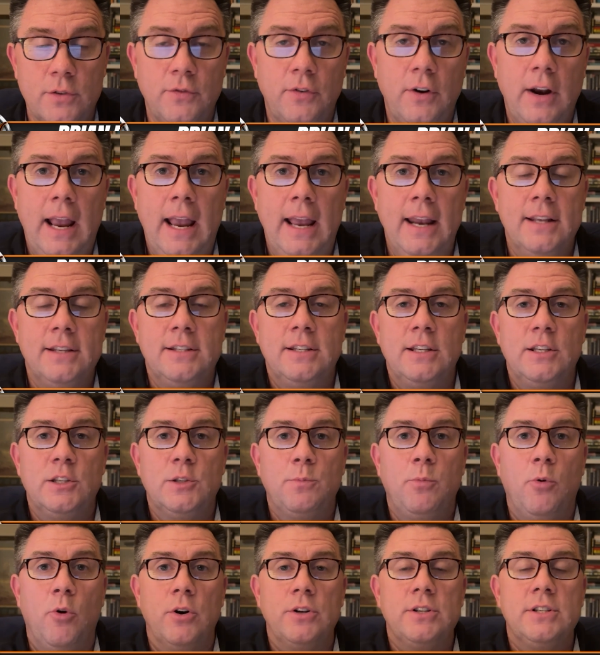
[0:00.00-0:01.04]
for A to Z
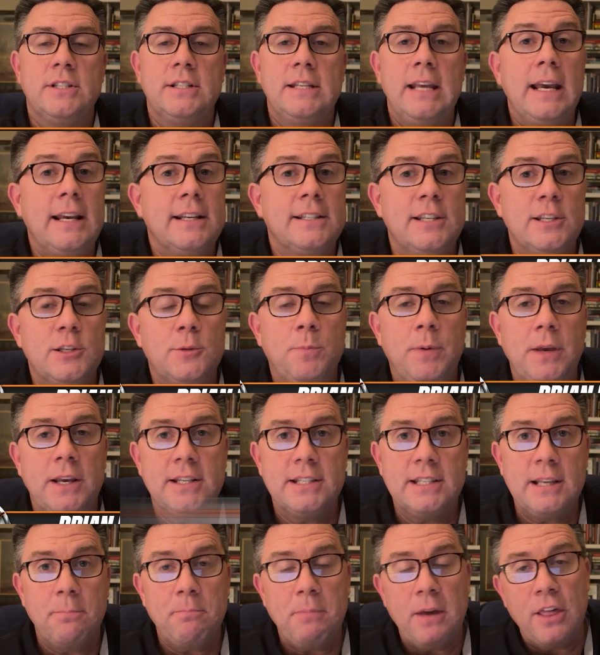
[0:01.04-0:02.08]
Sports. Texas
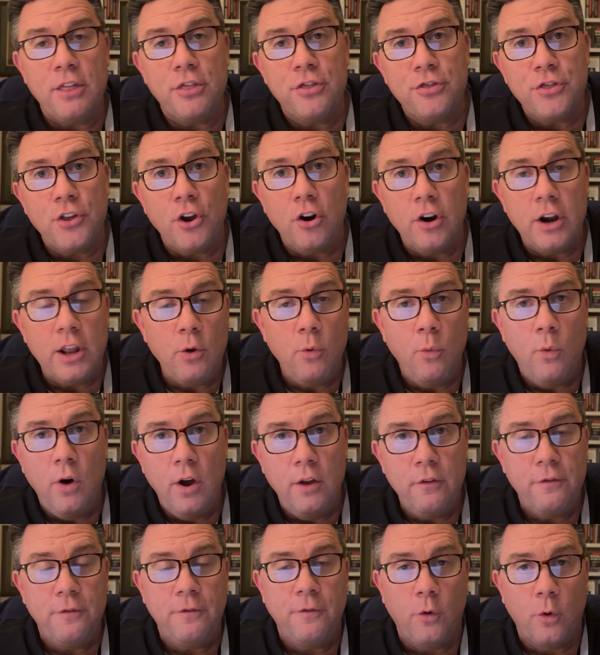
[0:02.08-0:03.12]
picks up a
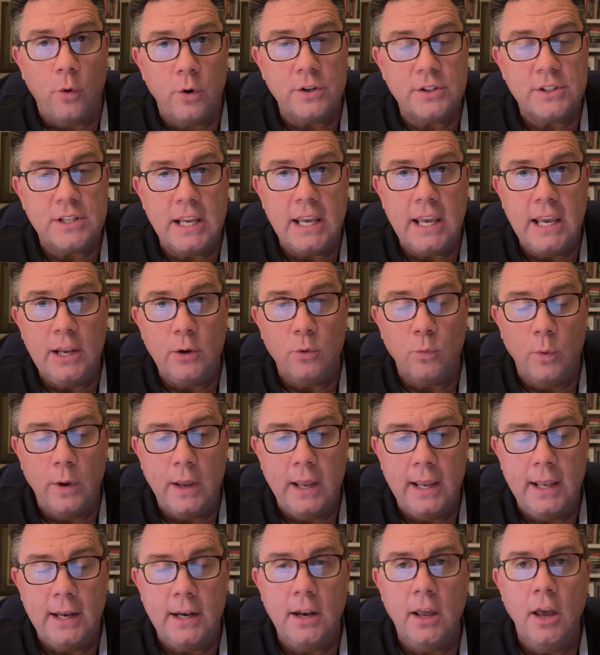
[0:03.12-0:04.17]
31-14
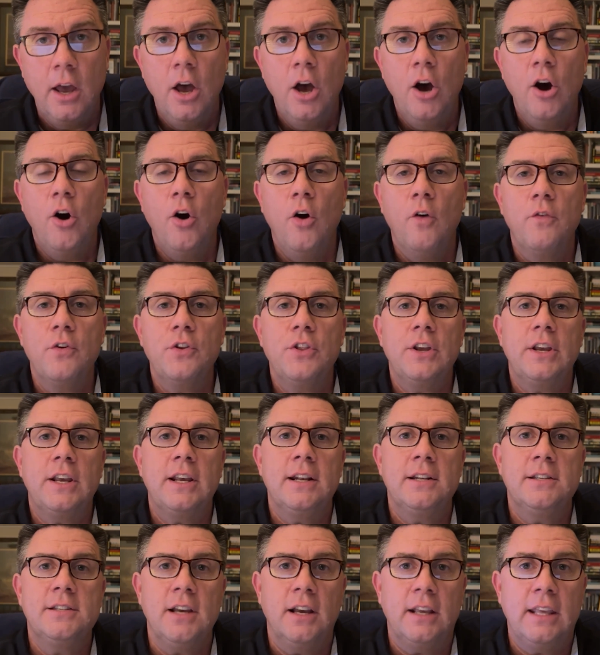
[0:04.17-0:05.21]
win over the
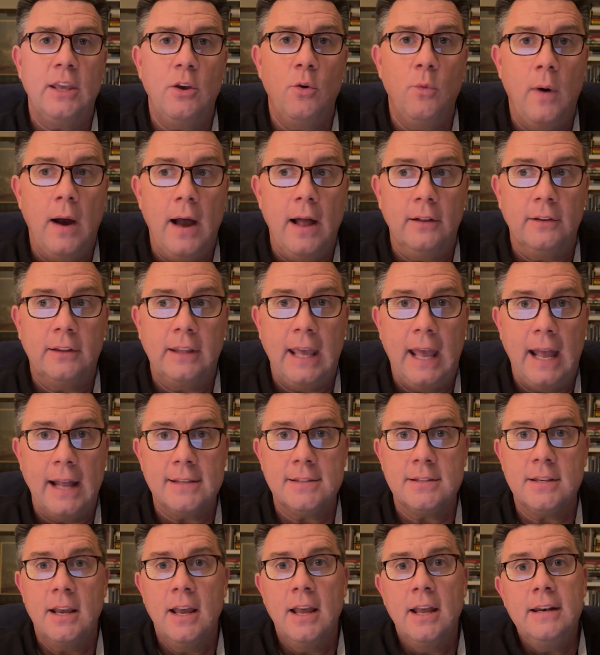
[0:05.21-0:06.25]
Kentucky
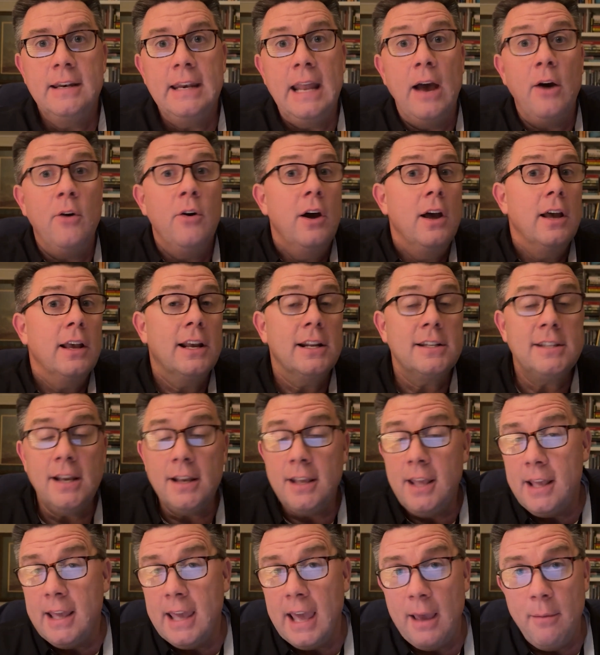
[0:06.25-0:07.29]
Wildcats. Now,
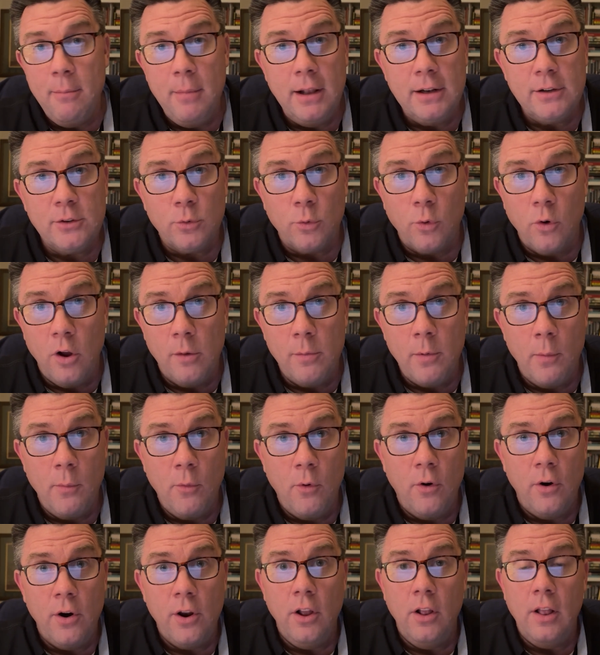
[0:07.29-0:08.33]
Kentucky came into Royal
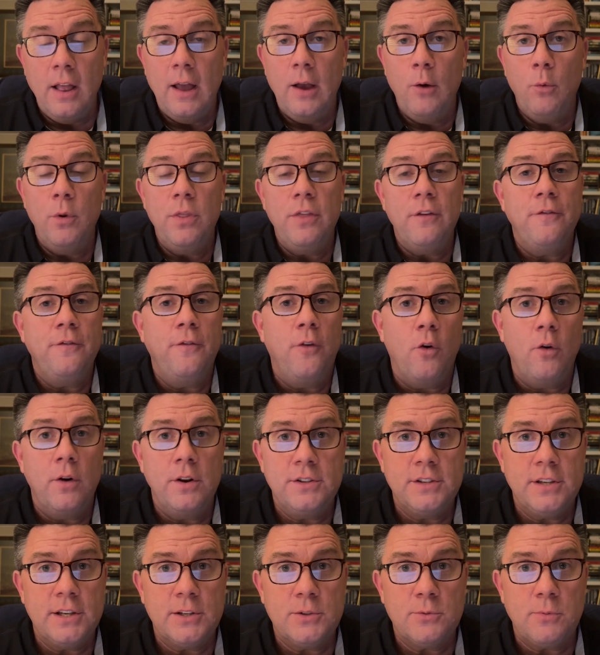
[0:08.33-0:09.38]
Memorial with a
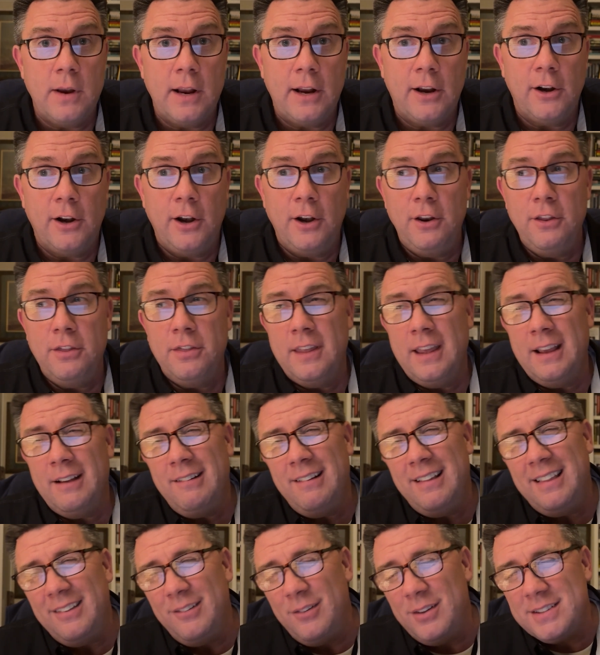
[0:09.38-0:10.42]
4-6 record. And you think,
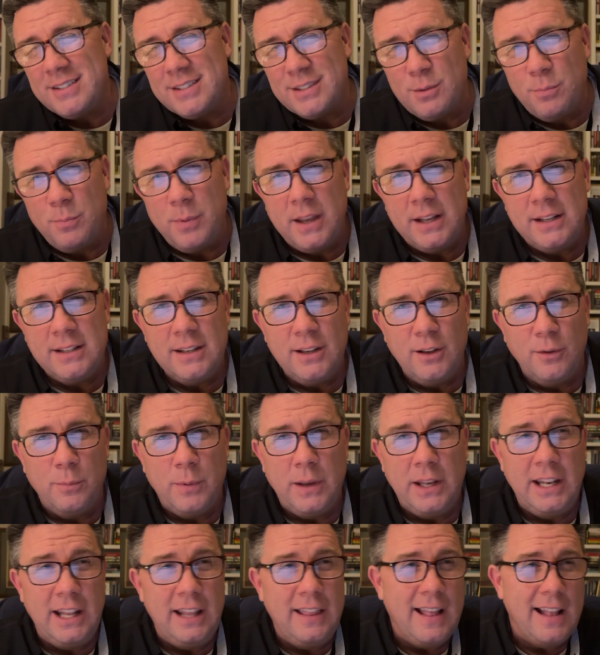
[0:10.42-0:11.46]
well, what's the big deal,
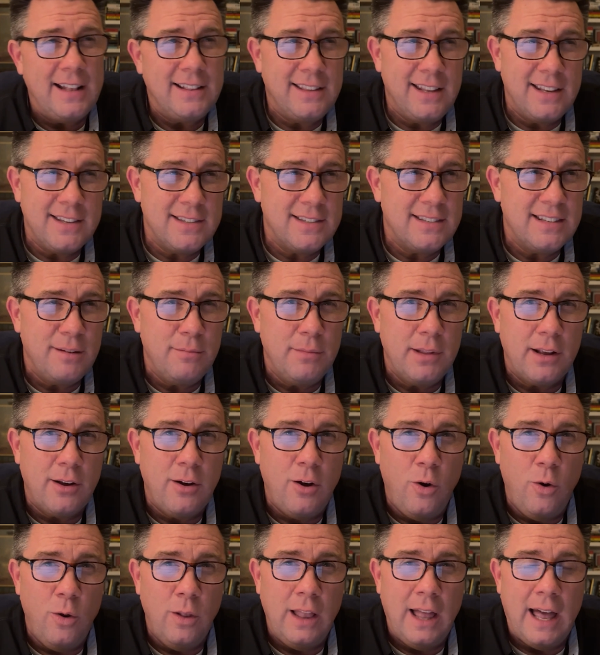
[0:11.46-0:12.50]
BD? That doesn't seem like a
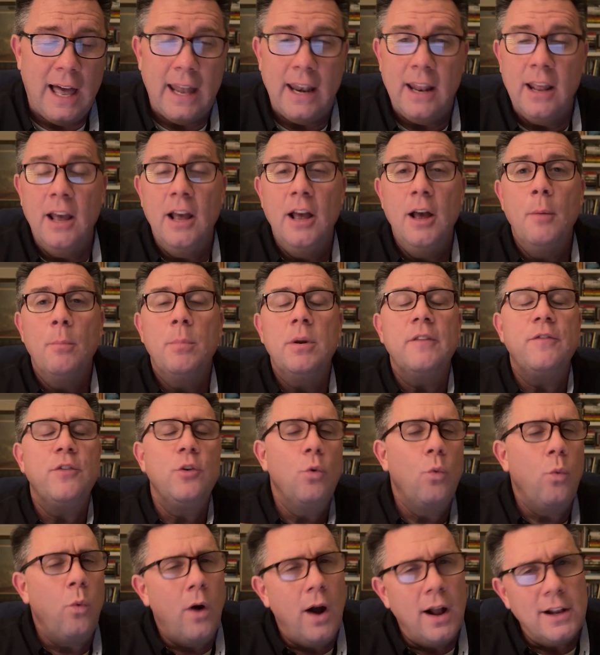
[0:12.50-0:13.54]
whole lot. But if you
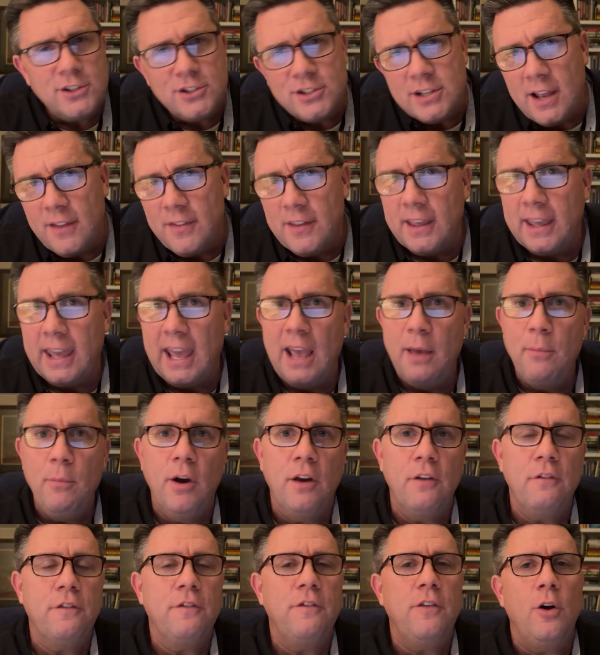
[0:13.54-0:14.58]
watched how the game
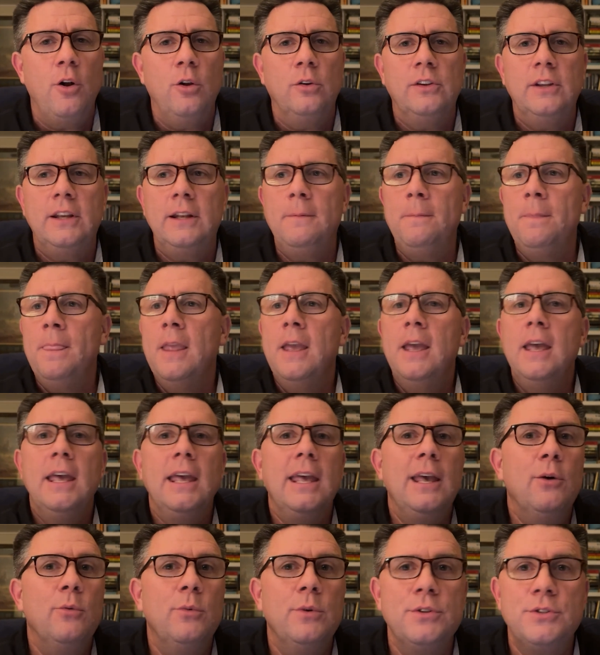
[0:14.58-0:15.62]
unfolded,
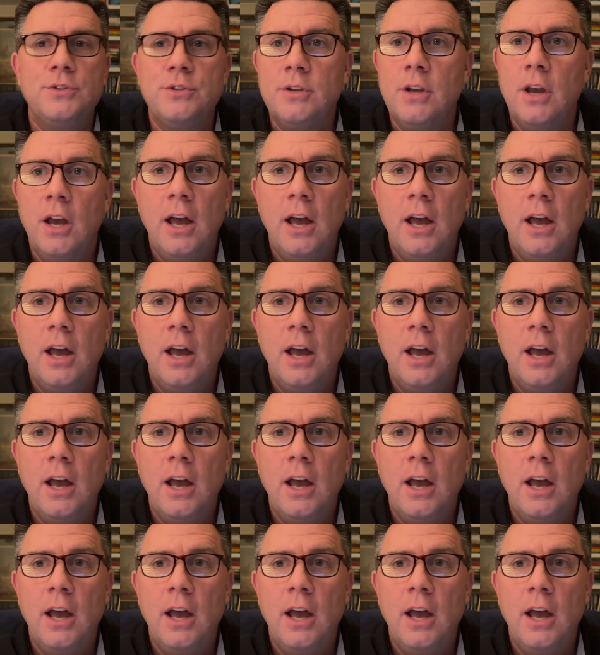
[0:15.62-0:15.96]
it was